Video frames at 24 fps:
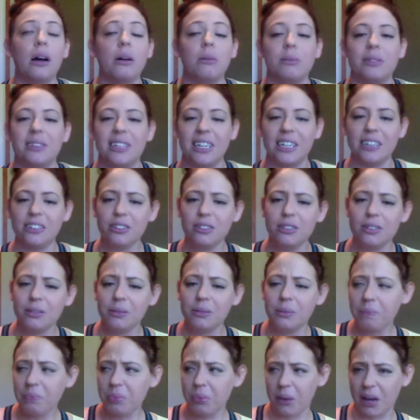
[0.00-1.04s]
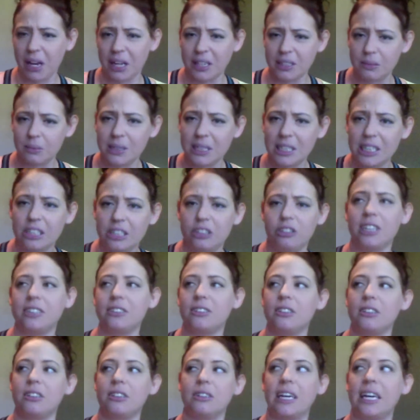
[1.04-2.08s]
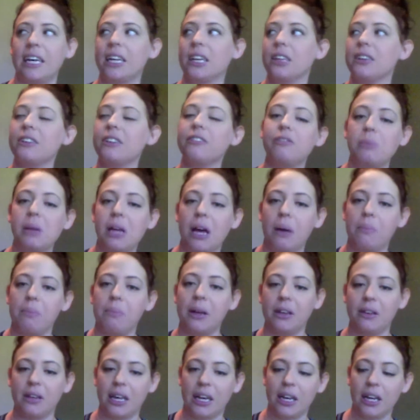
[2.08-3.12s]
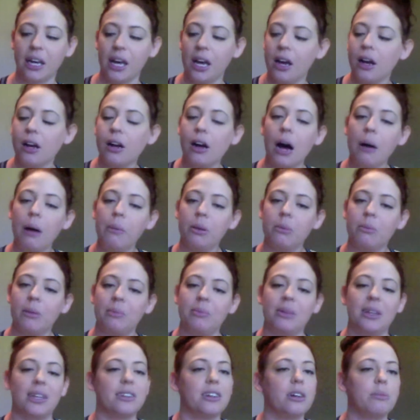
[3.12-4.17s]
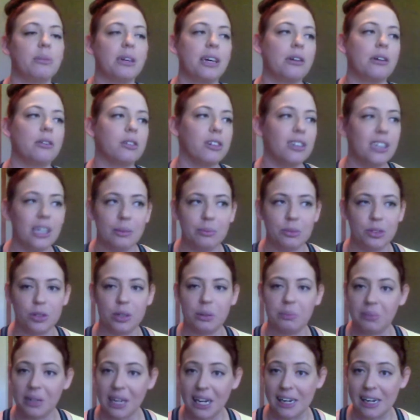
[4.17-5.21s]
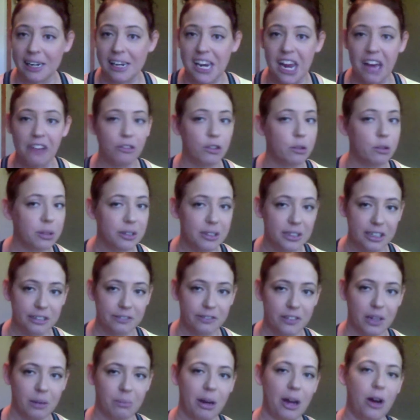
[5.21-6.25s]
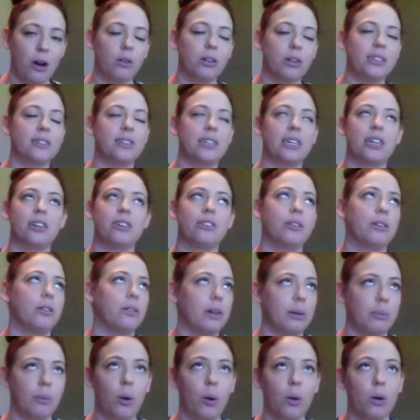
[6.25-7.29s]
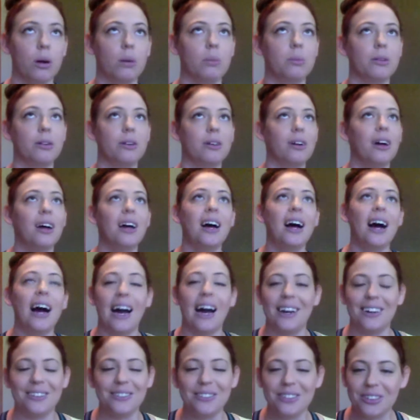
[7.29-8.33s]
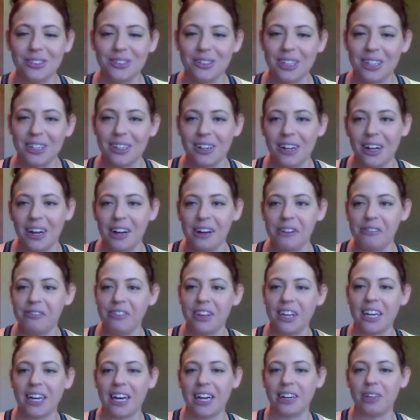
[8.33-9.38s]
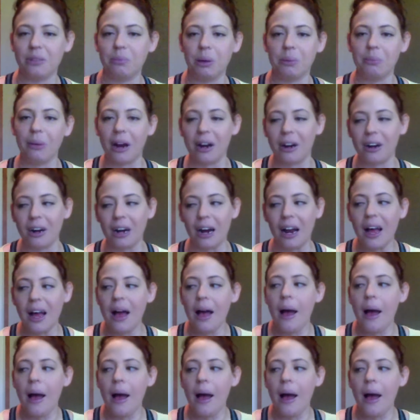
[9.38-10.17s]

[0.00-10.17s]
Daniel, my husband, he tries to, like, lift me up and, like, compliment me and tell me how good I'm doing, but I never believe him. I always think, no, I'm horrible. I don't do good enough. Like, I could be better.